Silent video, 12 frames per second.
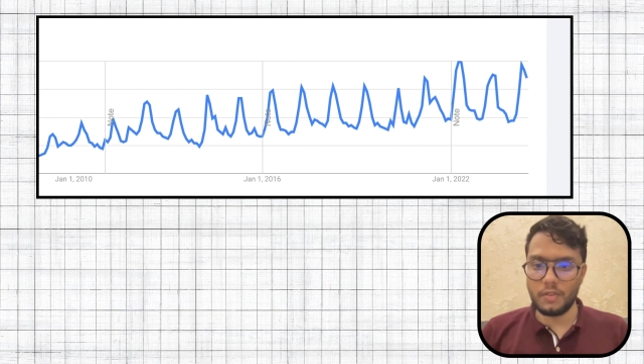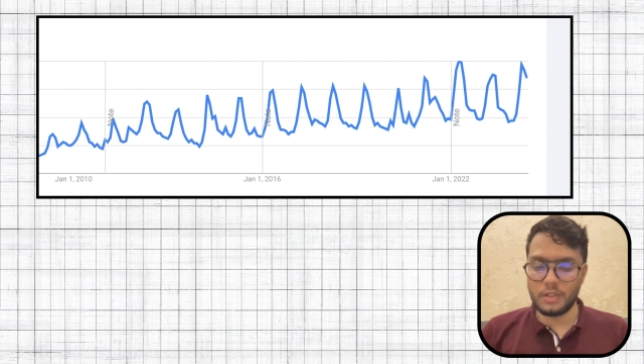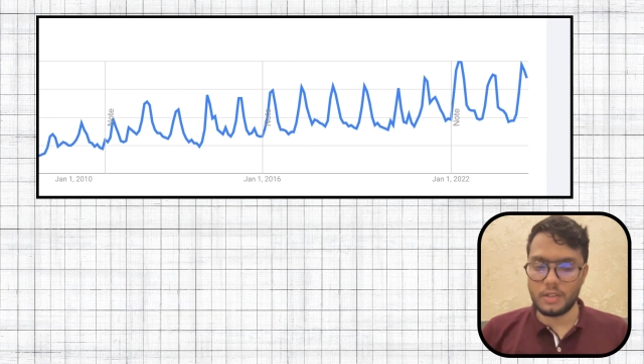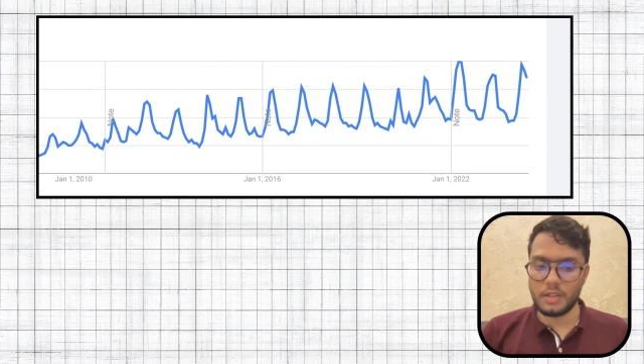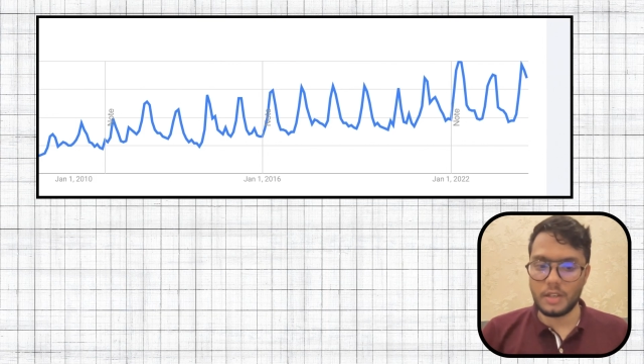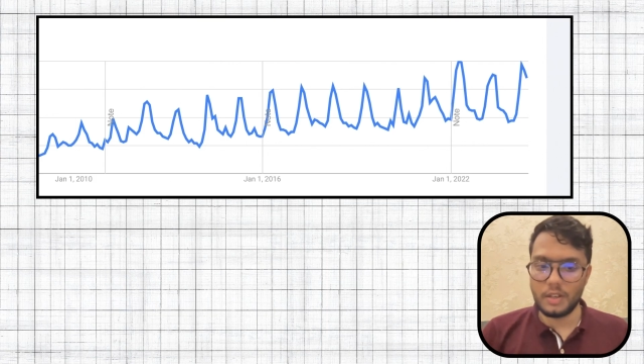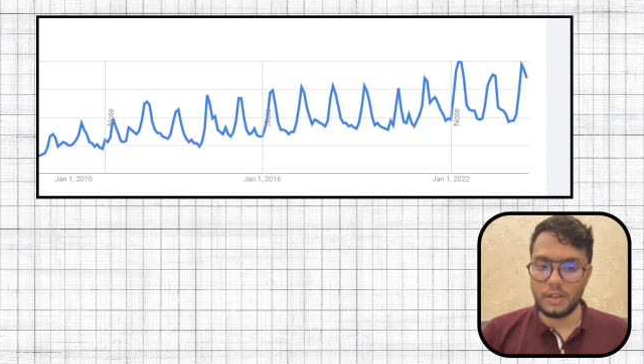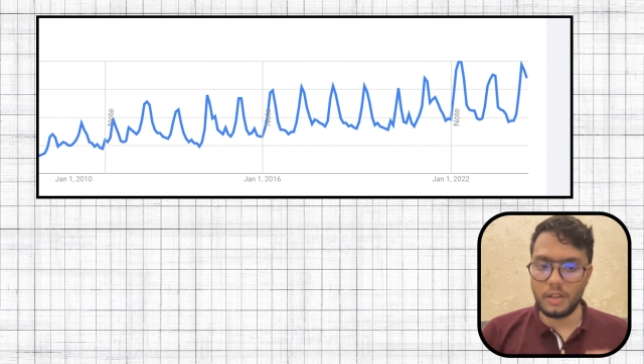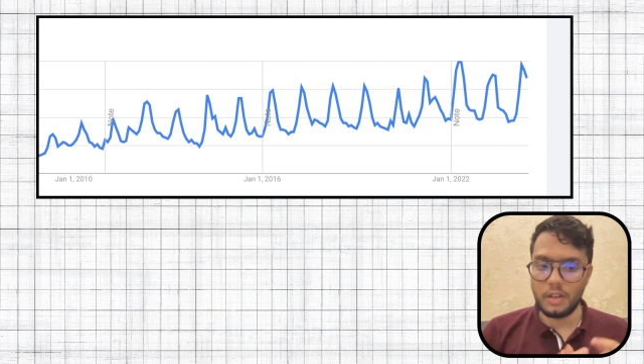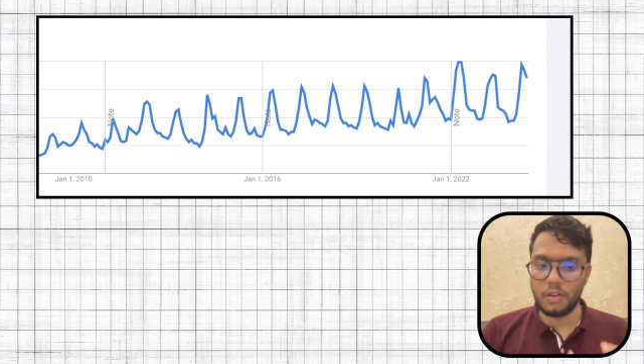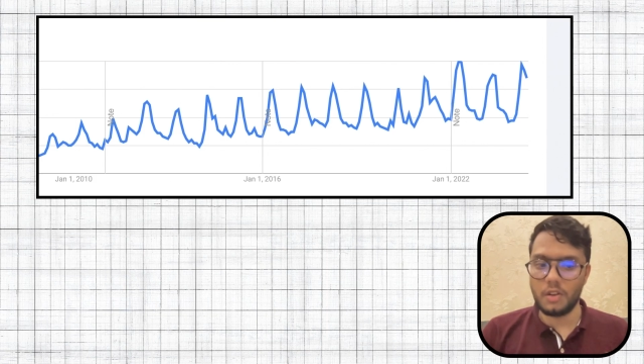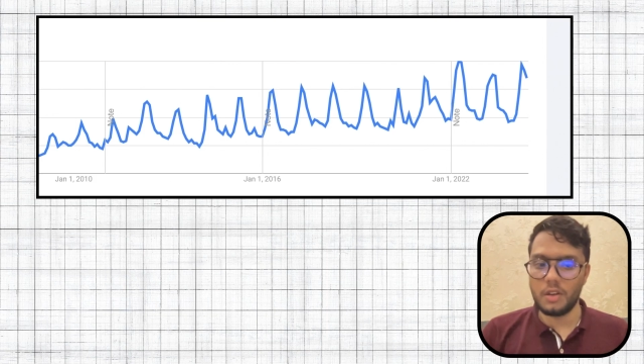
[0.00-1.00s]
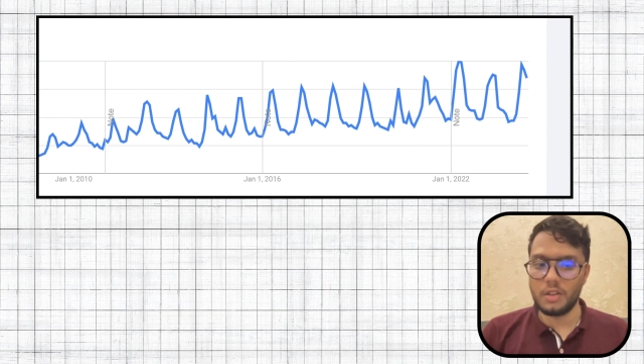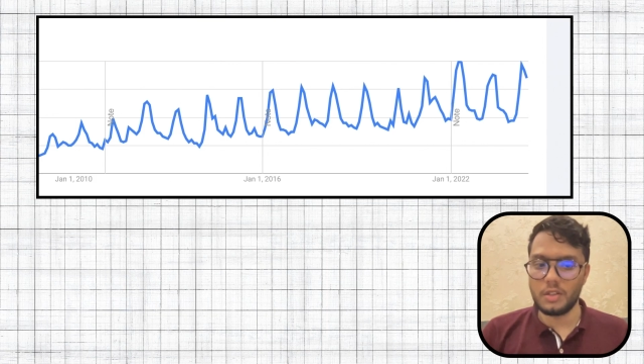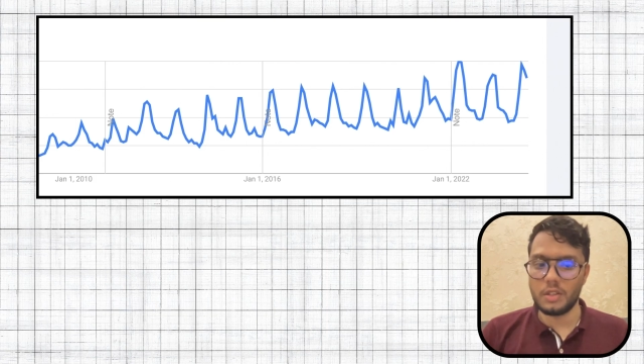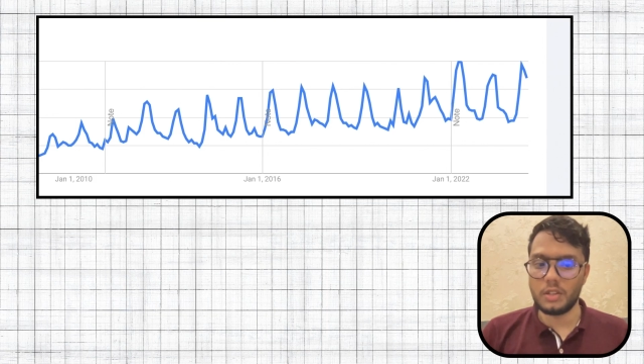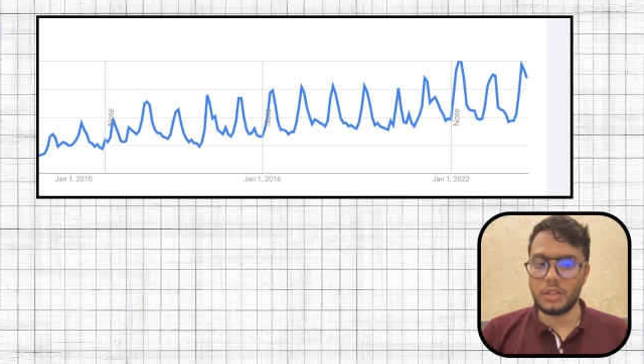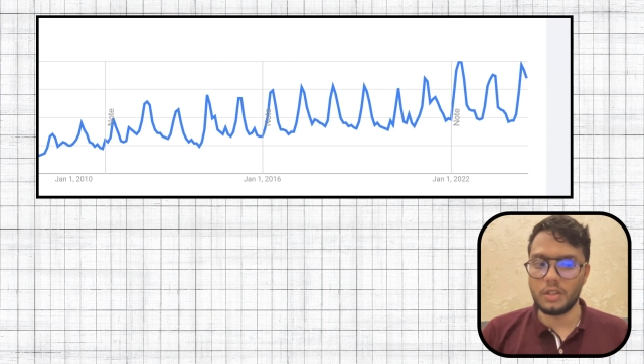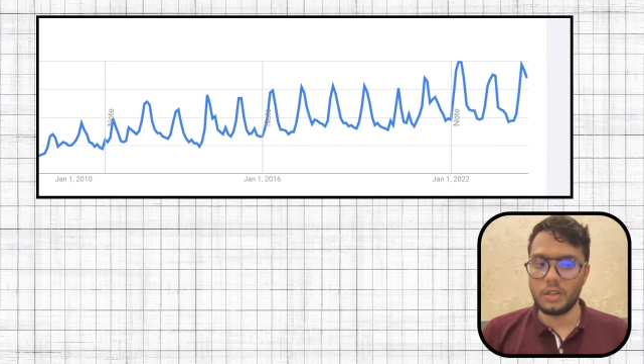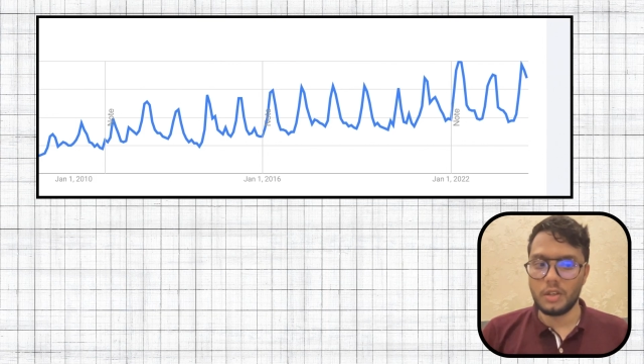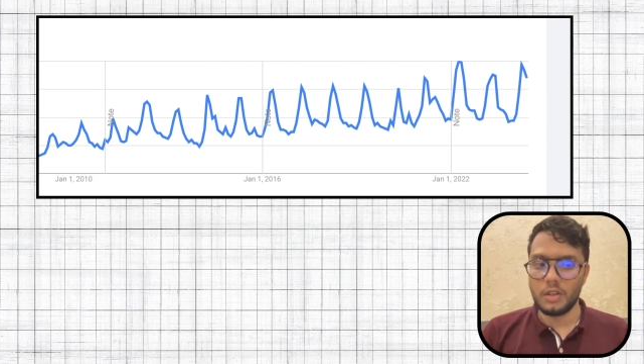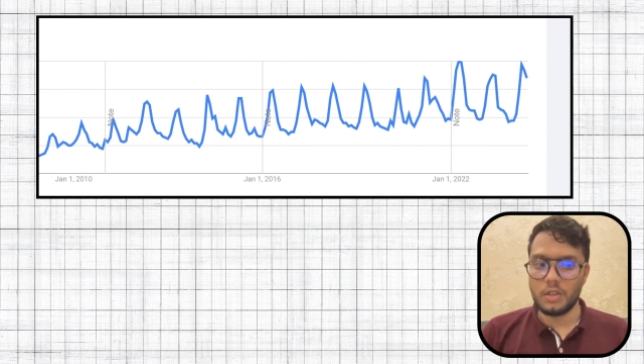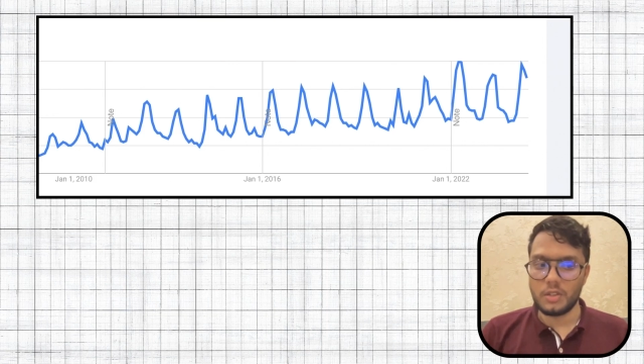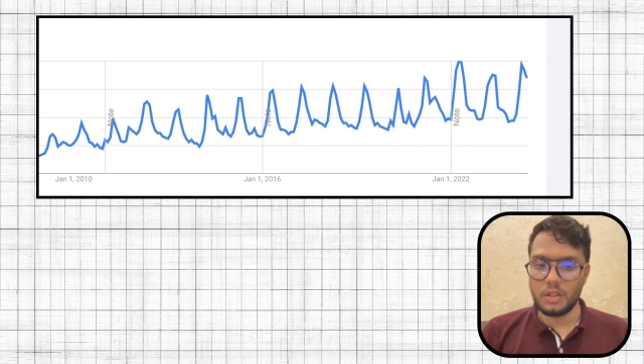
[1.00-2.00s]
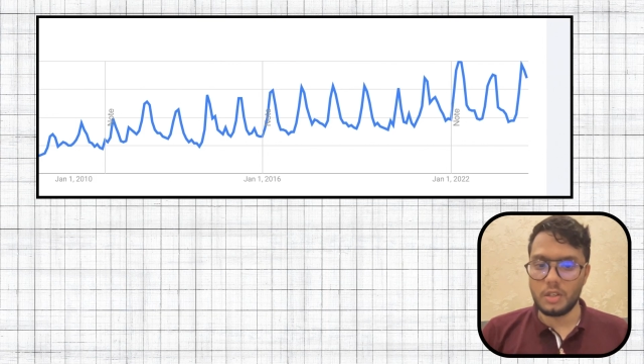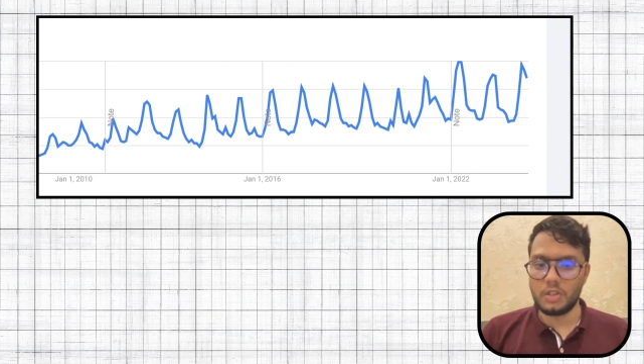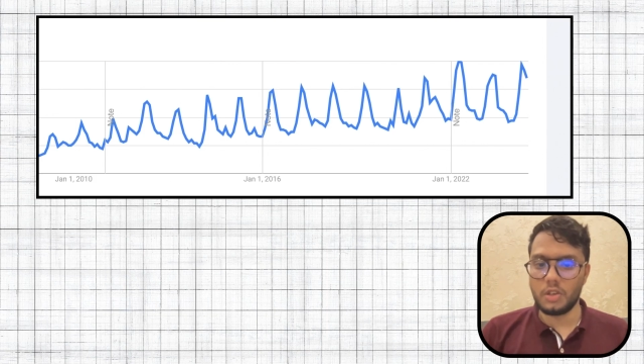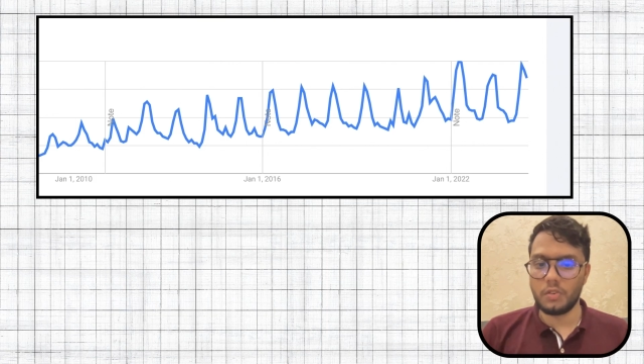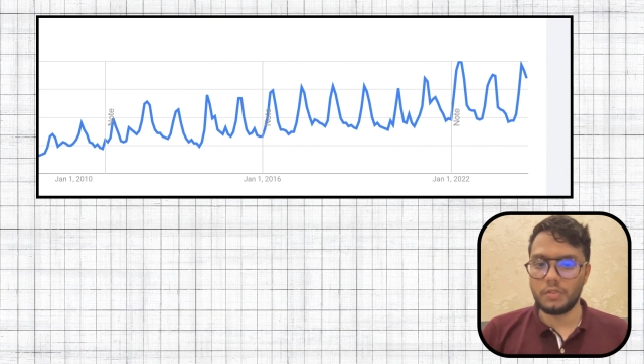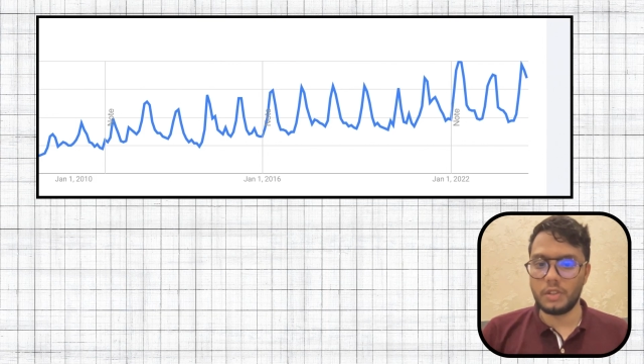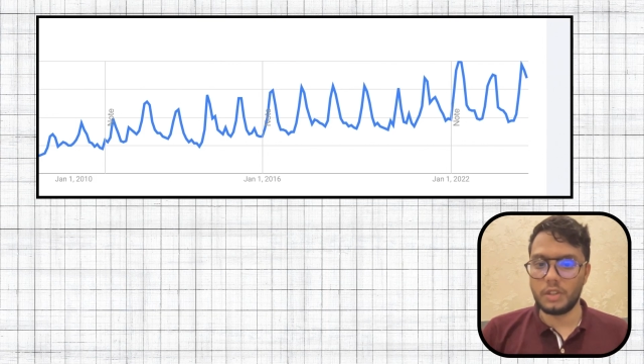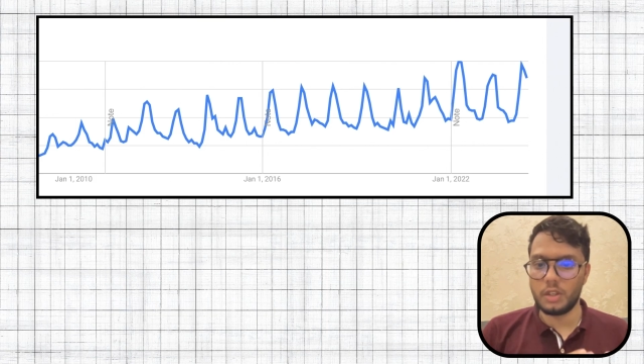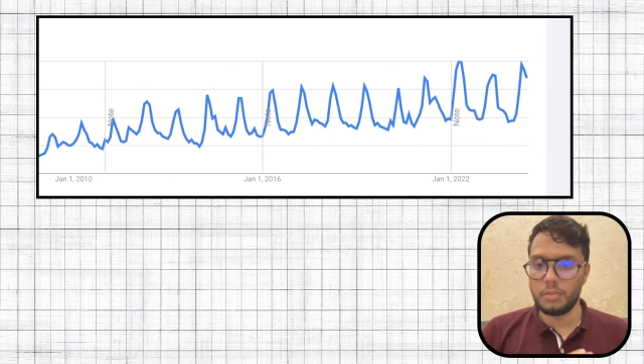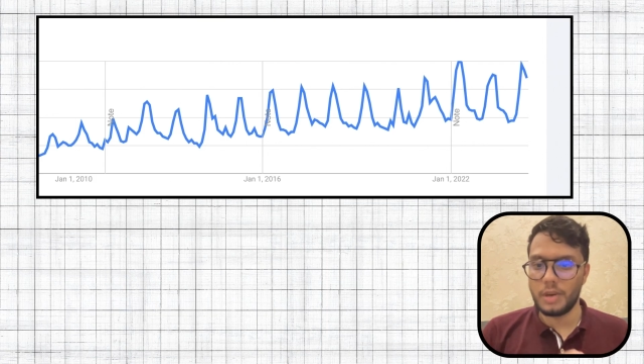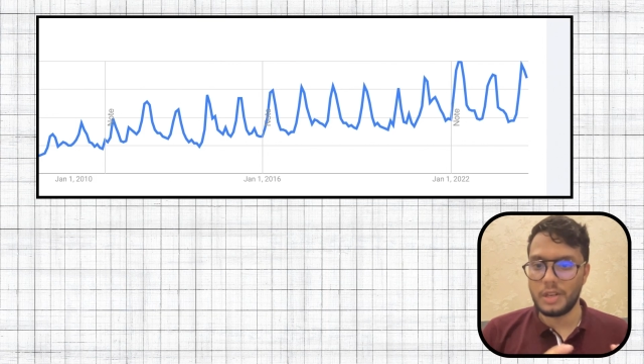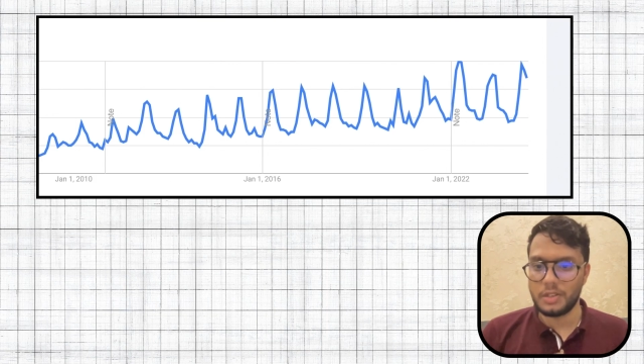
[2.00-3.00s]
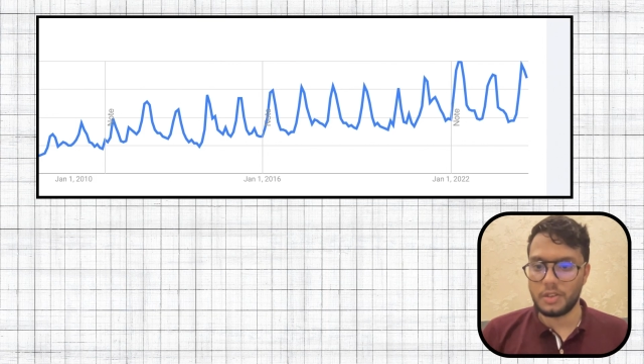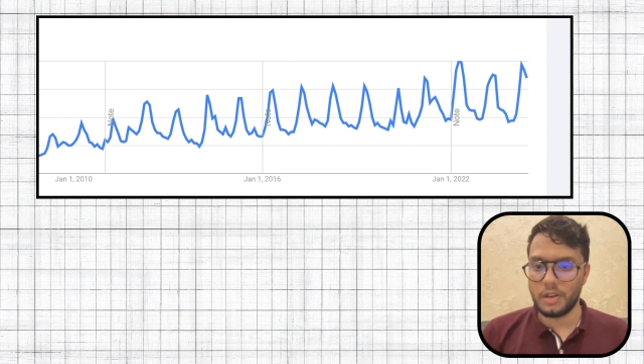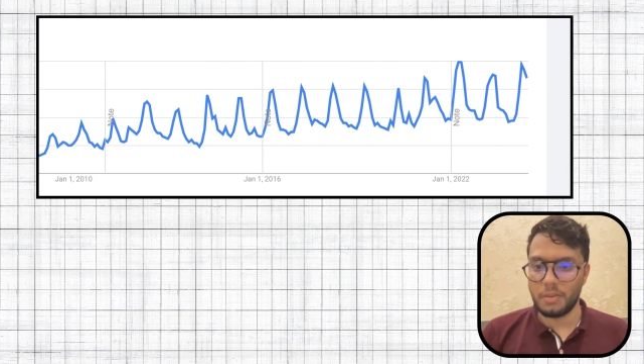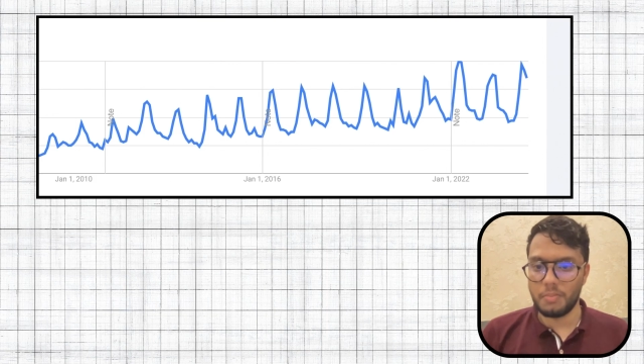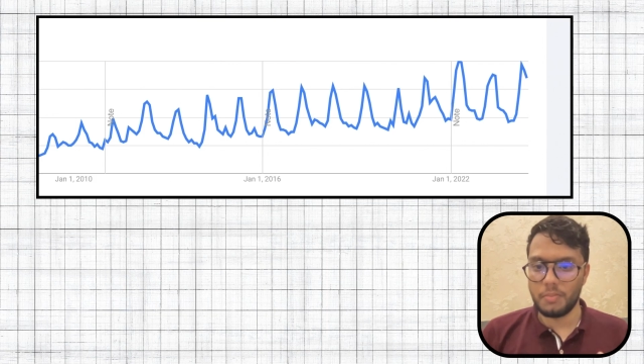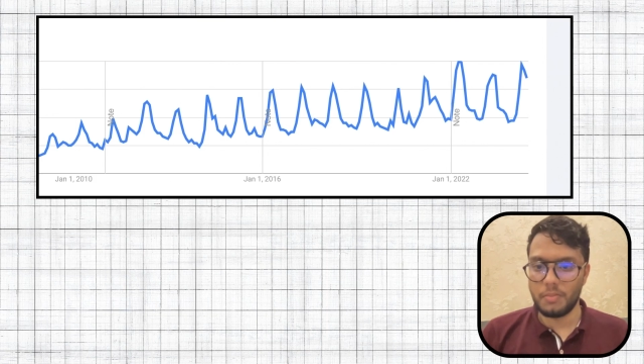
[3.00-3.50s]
was a sudden increase in the search of the term ice cream.